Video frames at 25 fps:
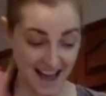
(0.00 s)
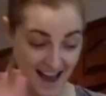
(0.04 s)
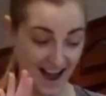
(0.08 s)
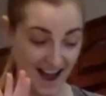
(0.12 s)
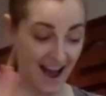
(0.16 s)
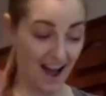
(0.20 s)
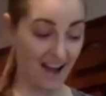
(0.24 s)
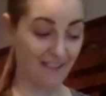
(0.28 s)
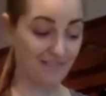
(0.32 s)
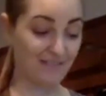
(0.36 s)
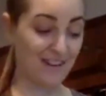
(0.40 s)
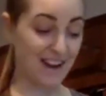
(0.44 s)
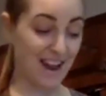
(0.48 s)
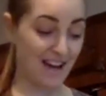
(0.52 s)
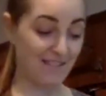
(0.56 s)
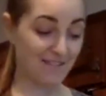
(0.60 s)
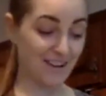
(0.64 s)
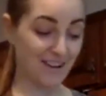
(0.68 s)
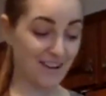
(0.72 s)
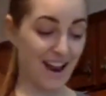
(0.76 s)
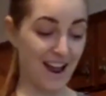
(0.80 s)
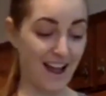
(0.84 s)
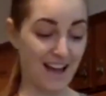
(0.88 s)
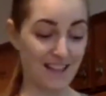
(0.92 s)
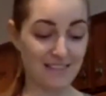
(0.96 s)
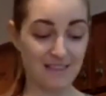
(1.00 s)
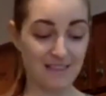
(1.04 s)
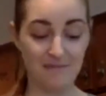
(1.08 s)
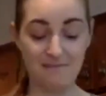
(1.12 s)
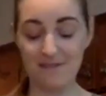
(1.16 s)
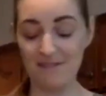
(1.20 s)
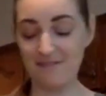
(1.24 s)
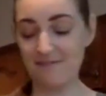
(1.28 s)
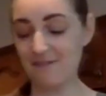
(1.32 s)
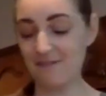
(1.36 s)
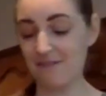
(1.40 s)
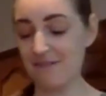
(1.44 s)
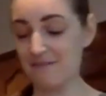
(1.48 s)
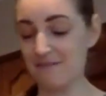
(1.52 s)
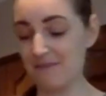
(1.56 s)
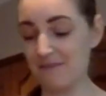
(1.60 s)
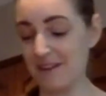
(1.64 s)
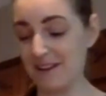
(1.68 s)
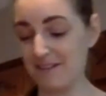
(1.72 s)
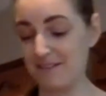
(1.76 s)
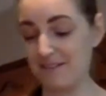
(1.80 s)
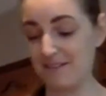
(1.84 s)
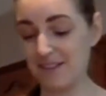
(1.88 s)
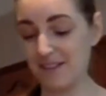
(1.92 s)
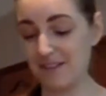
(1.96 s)
I've never had them before, but
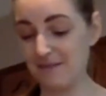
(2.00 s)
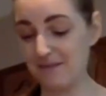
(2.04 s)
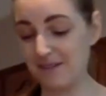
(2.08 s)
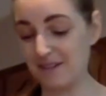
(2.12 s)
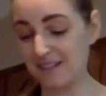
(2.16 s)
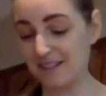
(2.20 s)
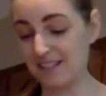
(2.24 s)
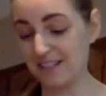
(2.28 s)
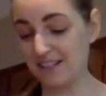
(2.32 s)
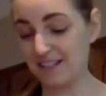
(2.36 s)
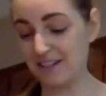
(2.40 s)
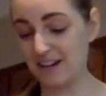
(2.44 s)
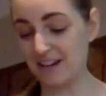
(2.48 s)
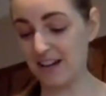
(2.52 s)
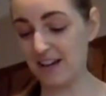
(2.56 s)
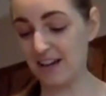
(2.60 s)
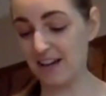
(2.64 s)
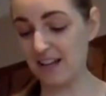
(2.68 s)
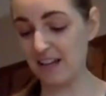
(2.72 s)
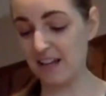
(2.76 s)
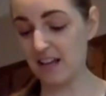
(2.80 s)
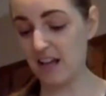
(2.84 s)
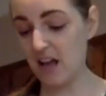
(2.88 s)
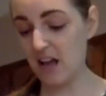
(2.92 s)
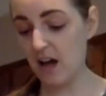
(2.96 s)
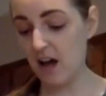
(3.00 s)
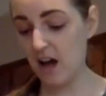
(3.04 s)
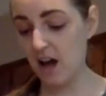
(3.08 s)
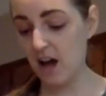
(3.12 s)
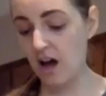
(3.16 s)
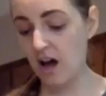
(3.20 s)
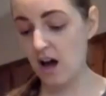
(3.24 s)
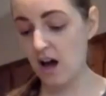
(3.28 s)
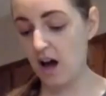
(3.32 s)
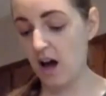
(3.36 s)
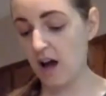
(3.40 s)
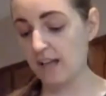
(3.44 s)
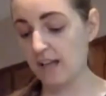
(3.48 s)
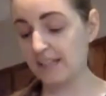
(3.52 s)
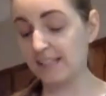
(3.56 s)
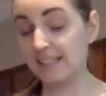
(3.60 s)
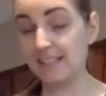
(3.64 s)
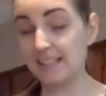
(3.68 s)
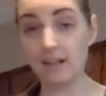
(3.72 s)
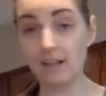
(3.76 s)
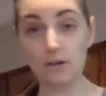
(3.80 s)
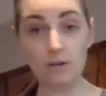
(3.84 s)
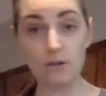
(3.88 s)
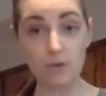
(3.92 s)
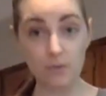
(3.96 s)
I really want to try.
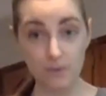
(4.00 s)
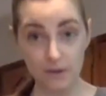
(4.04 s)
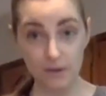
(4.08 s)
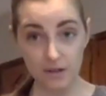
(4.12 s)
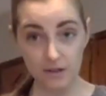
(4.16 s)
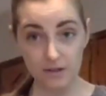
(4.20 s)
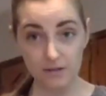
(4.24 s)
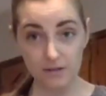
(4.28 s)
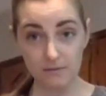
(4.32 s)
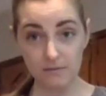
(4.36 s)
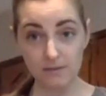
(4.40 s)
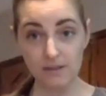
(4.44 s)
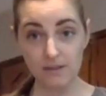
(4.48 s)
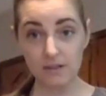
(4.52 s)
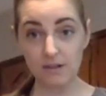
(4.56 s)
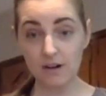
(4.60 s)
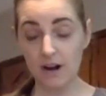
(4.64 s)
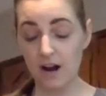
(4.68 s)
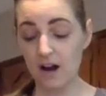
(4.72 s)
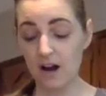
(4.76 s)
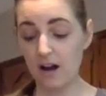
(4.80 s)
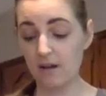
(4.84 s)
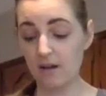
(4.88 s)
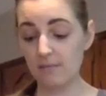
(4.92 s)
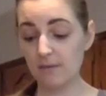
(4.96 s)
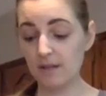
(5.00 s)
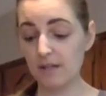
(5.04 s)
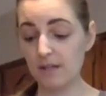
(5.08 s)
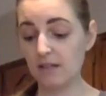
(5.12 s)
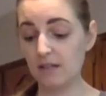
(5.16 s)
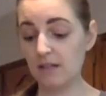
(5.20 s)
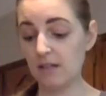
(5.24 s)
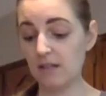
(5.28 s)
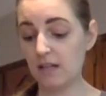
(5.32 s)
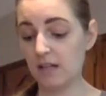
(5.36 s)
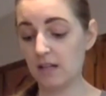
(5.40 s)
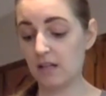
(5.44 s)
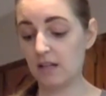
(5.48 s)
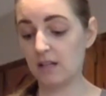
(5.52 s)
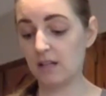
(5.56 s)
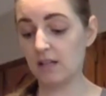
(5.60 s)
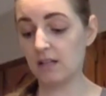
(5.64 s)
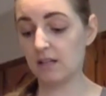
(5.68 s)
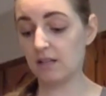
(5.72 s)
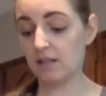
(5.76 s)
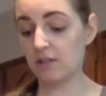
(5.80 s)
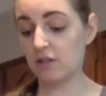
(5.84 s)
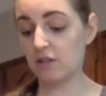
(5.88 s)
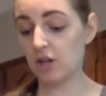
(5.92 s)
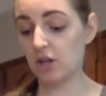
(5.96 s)
Silkworms are common
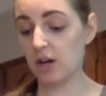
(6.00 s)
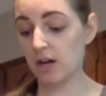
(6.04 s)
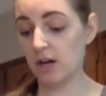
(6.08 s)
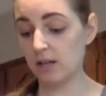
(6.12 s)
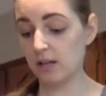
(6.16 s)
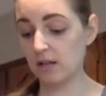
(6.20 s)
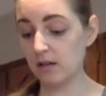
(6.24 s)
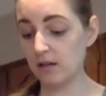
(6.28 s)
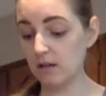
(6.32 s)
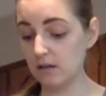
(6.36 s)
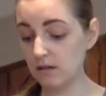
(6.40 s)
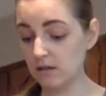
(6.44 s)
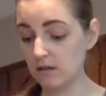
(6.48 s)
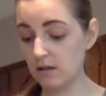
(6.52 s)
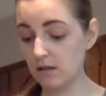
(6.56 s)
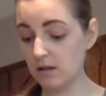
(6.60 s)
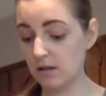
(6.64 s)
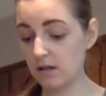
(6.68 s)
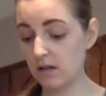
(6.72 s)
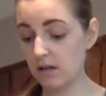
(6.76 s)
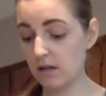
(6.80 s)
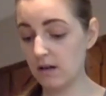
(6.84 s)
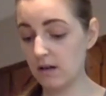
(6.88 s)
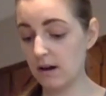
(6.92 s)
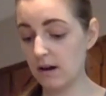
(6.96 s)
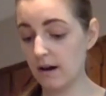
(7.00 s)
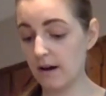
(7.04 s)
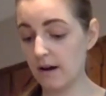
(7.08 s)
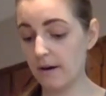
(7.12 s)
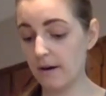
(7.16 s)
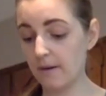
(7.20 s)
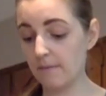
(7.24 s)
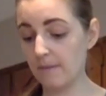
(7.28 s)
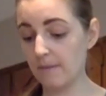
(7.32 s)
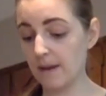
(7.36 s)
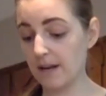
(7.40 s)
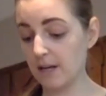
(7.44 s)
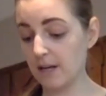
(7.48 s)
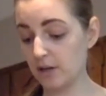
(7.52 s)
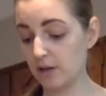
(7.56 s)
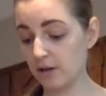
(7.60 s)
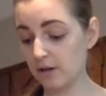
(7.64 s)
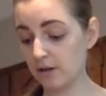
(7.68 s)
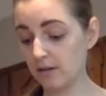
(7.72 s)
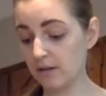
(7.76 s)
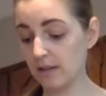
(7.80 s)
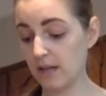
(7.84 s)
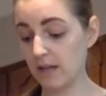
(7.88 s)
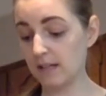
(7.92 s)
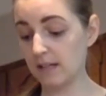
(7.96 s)
in China, and I
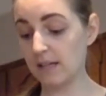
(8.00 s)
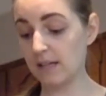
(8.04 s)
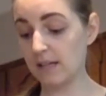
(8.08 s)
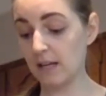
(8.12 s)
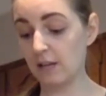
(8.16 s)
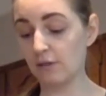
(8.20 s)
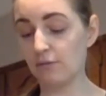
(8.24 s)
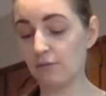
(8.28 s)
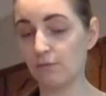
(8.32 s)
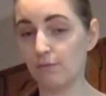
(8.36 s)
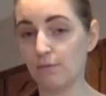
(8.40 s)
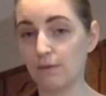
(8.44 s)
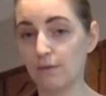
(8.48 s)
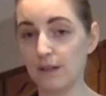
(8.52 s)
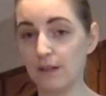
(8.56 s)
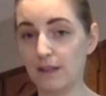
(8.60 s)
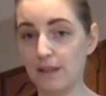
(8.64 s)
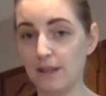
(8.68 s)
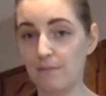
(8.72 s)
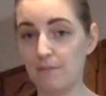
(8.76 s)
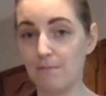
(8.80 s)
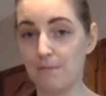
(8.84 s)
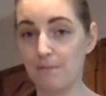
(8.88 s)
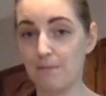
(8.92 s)
heard they taste really